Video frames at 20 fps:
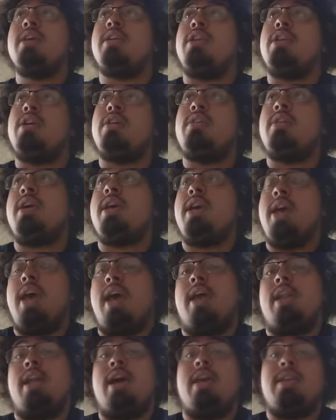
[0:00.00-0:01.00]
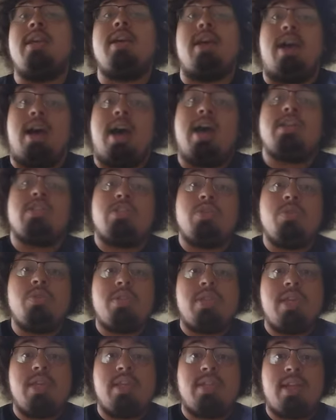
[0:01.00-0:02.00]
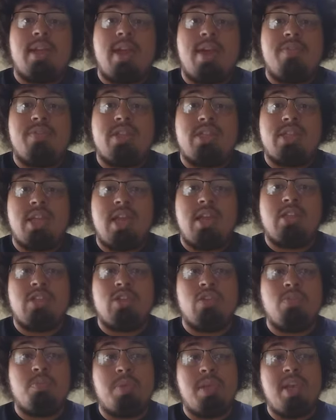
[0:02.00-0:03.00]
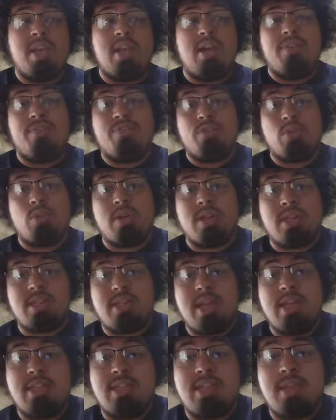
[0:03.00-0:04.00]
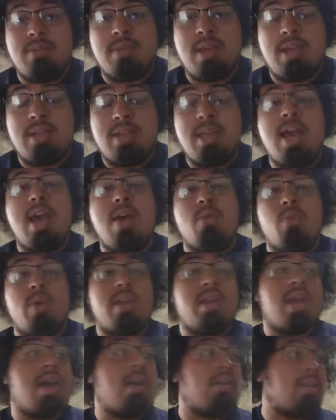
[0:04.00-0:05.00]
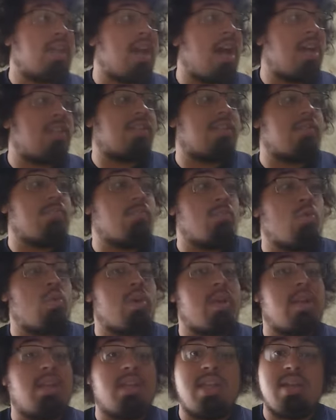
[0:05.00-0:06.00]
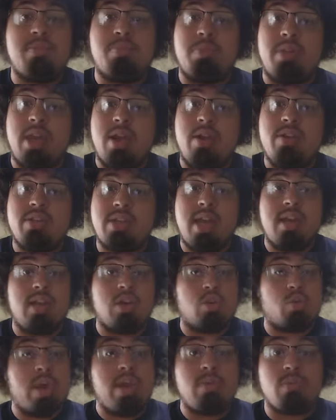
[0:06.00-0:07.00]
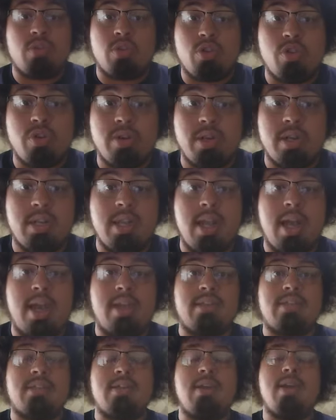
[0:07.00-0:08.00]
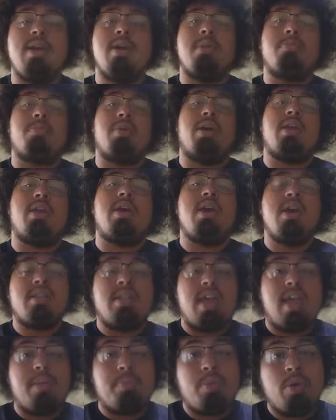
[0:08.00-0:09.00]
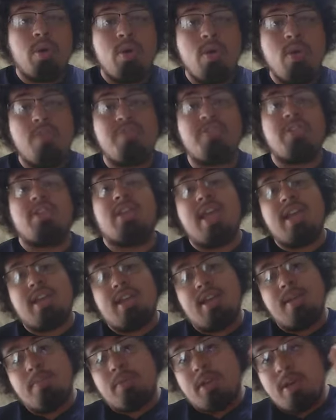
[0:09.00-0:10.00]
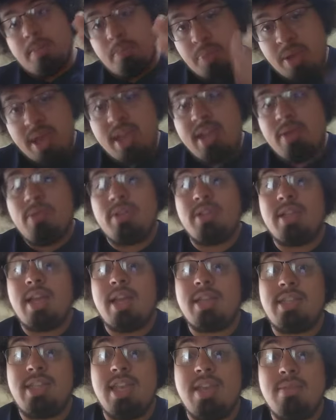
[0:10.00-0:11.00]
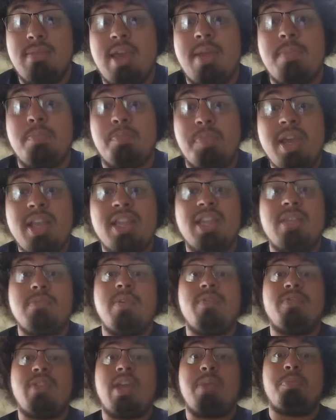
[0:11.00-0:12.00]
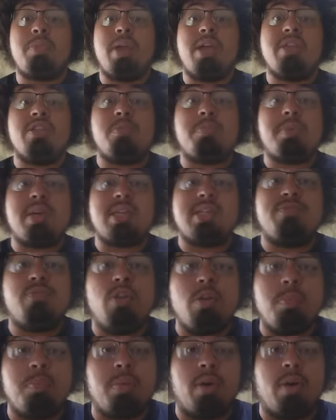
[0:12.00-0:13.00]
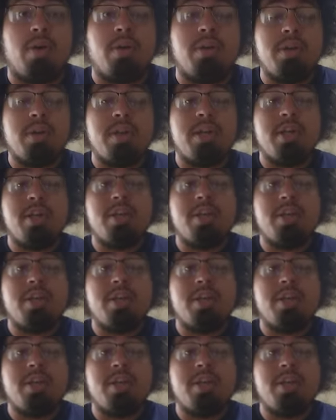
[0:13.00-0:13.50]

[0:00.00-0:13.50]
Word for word: You know, and I, yeah, I do think they have a chance to beat a Florida State team that, yeah, went out and got some more elite players, had a great recruiting class, but they proved they can compete with that team and beat them if they play their best football